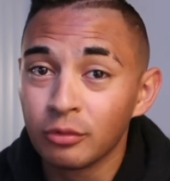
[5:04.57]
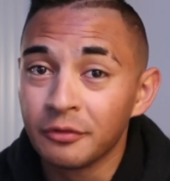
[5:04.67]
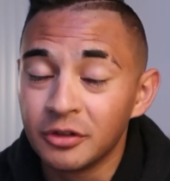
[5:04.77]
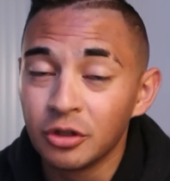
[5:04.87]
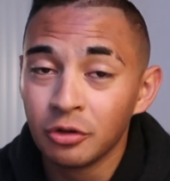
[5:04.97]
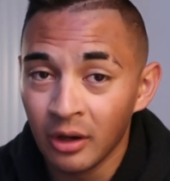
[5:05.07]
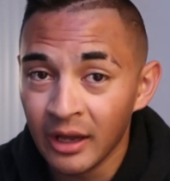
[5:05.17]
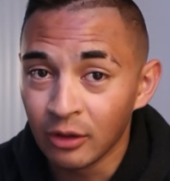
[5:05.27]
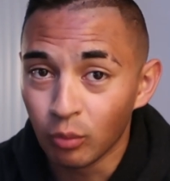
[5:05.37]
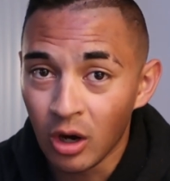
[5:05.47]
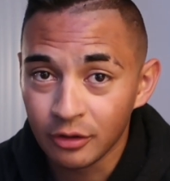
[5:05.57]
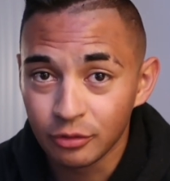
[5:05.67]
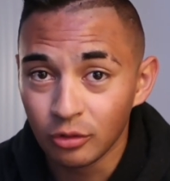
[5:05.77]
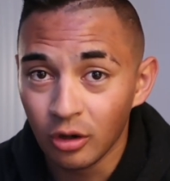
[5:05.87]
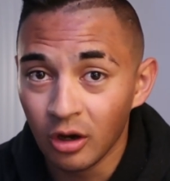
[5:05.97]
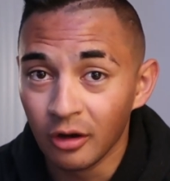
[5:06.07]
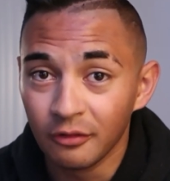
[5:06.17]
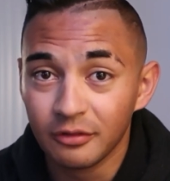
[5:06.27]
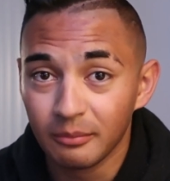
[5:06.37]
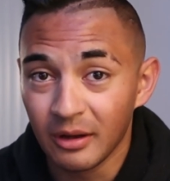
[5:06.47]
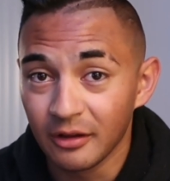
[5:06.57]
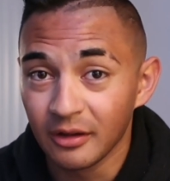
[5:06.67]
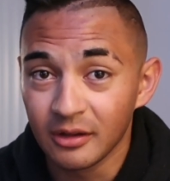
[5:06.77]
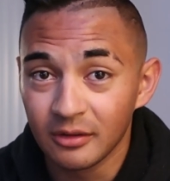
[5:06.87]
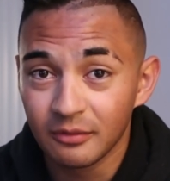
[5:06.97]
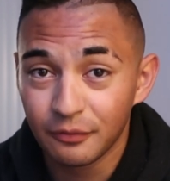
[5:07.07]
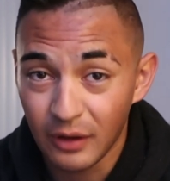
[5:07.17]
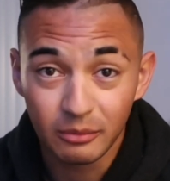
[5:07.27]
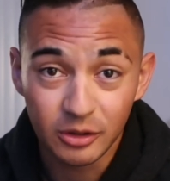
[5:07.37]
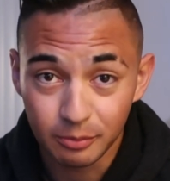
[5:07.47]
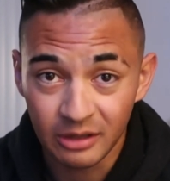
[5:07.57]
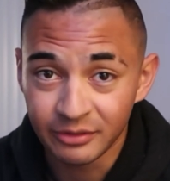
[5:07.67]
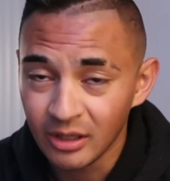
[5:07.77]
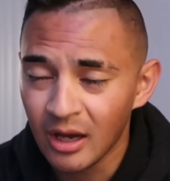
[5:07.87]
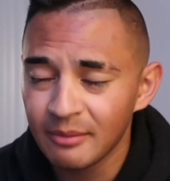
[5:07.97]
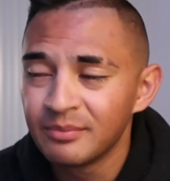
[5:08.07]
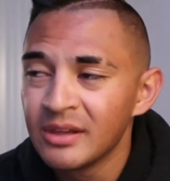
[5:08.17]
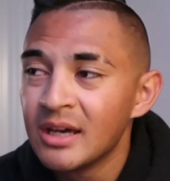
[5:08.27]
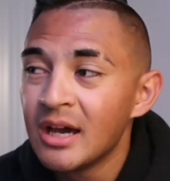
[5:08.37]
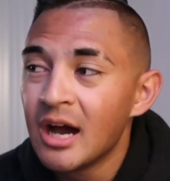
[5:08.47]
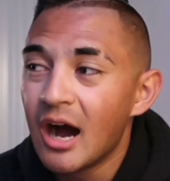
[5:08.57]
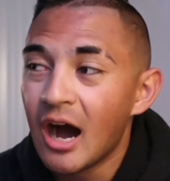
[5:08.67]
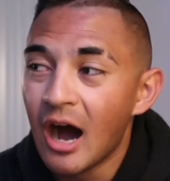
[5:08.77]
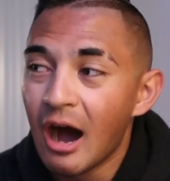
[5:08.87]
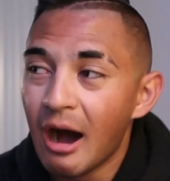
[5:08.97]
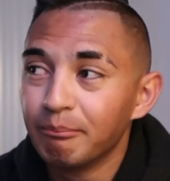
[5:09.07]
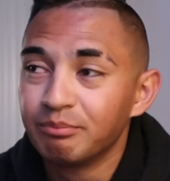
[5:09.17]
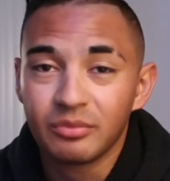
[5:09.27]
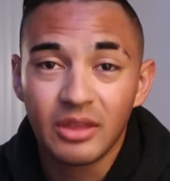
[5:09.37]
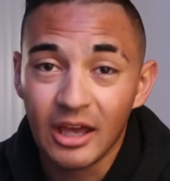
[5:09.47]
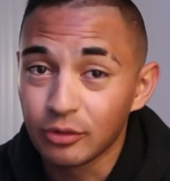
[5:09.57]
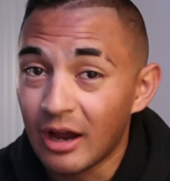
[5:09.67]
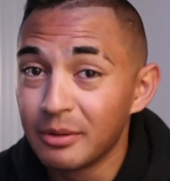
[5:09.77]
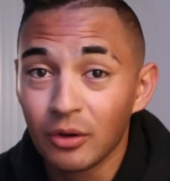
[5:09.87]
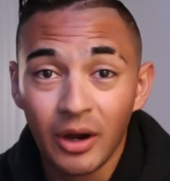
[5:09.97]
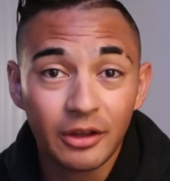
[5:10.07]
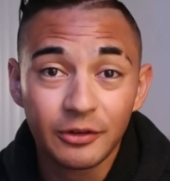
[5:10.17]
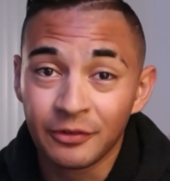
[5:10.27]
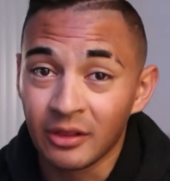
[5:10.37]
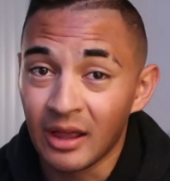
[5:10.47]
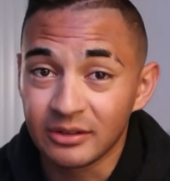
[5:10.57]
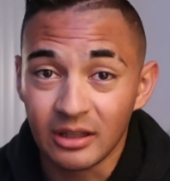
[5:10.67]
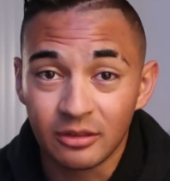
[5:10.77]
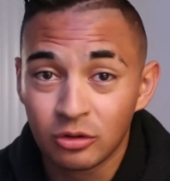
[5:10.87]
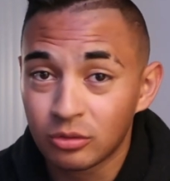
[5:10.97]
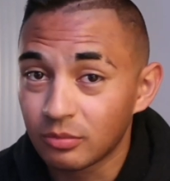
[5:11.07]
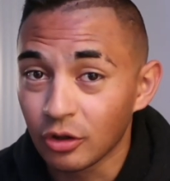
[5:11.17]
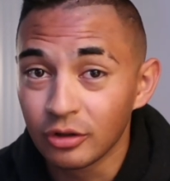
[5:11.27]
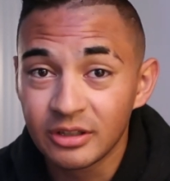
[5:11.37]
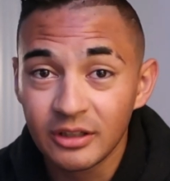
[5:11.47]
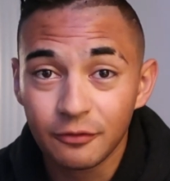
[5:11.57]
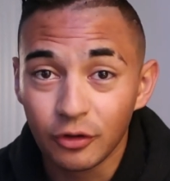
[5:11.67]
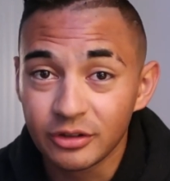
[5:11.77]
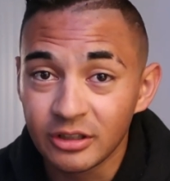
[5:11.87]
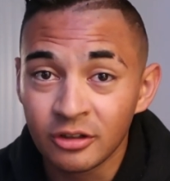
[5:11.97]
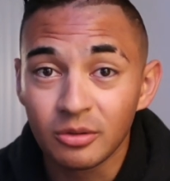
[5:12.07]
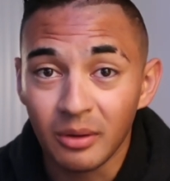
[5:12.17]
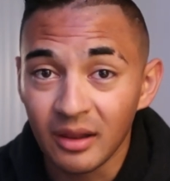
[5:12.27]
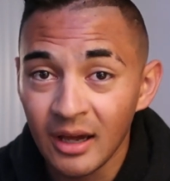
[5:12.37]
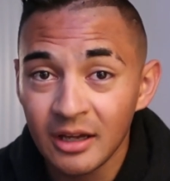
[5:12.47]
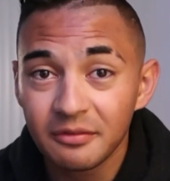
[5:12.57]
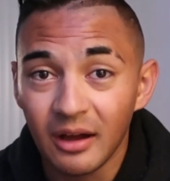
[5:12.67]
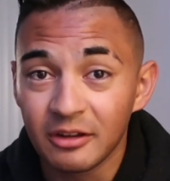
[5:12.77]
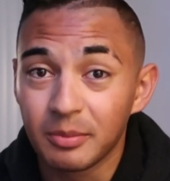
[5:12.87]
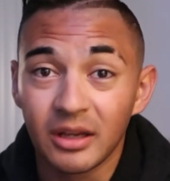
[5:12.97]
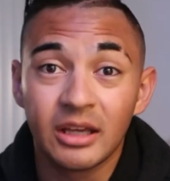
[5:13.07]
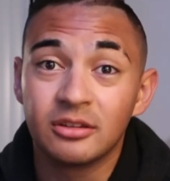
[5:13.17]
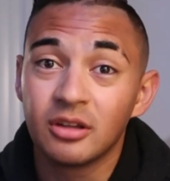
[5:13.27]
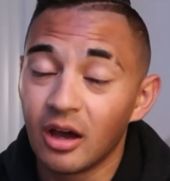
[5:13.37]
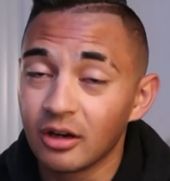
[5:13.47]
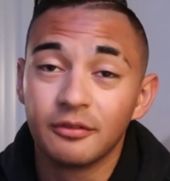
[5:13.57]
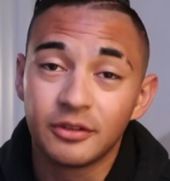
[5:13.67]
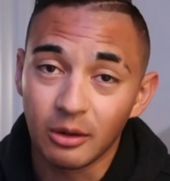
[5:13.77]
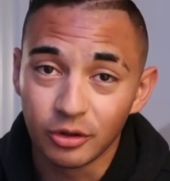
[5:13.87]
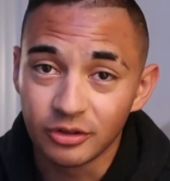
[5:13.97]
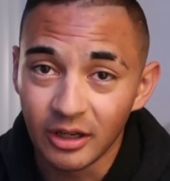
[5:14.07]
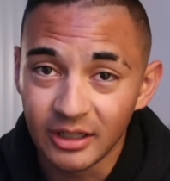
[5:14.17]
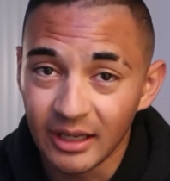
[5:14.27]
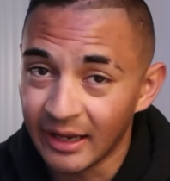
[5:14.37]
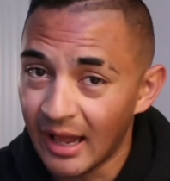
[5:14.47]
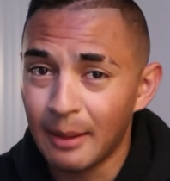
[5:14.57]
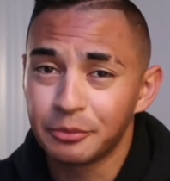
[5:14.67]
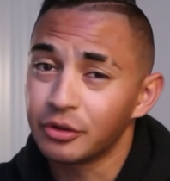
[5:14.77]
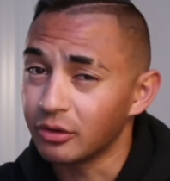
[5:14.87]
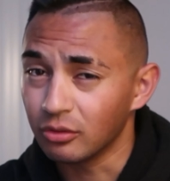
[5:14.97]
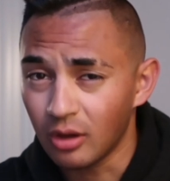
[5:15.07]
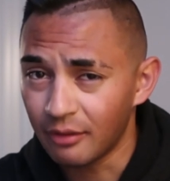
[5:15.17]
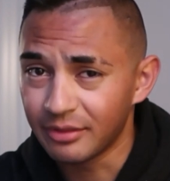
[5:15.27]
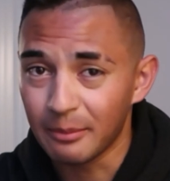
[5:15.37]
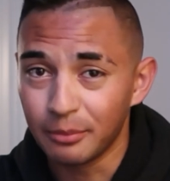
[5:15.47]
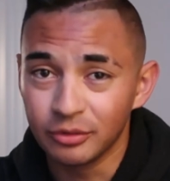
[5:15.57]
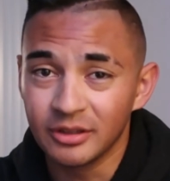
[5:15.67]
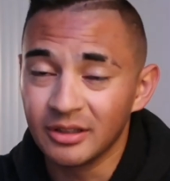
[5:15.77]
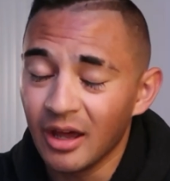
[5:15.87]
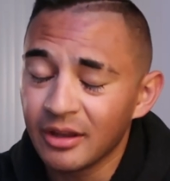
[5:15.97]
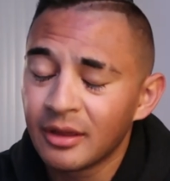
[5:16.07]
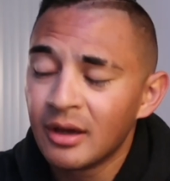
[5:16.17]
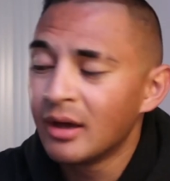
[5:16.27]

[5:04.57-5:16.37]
review and walkthrough of my family's private yacht. I've been going out there for the last like 13, 14 years of my life. I spent a ton of summers on it, and I absolutely love that boat to death.